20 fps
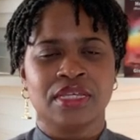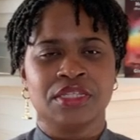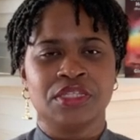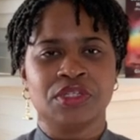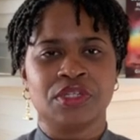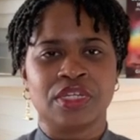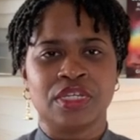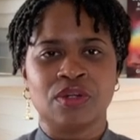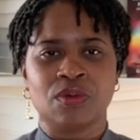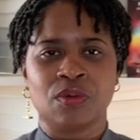You
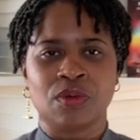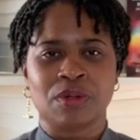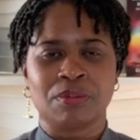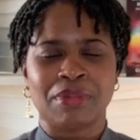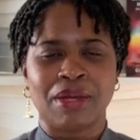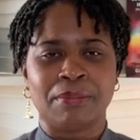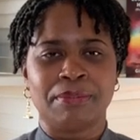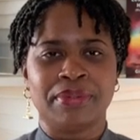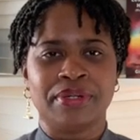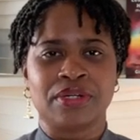can order
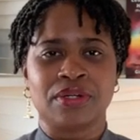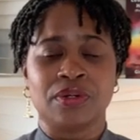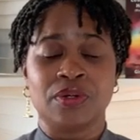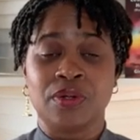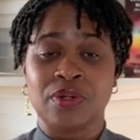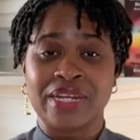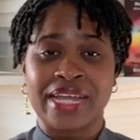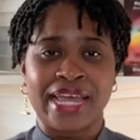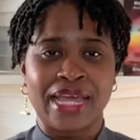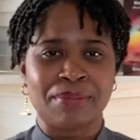my book
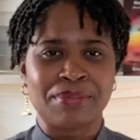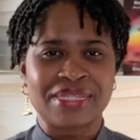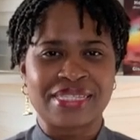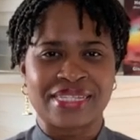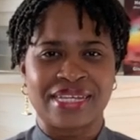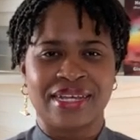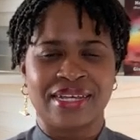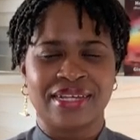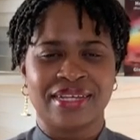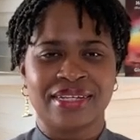on
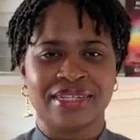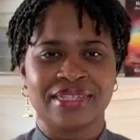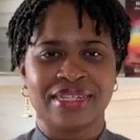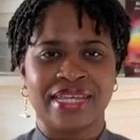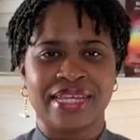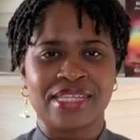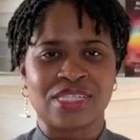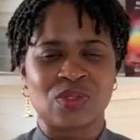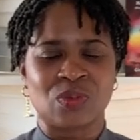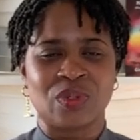Amazon,
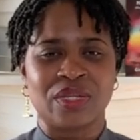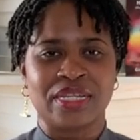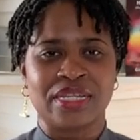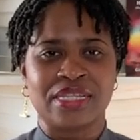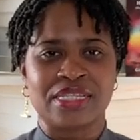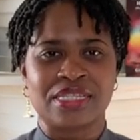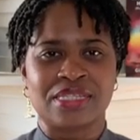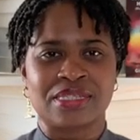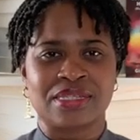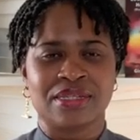as well
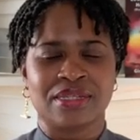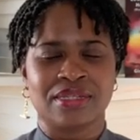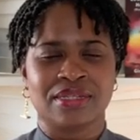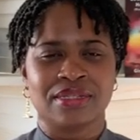as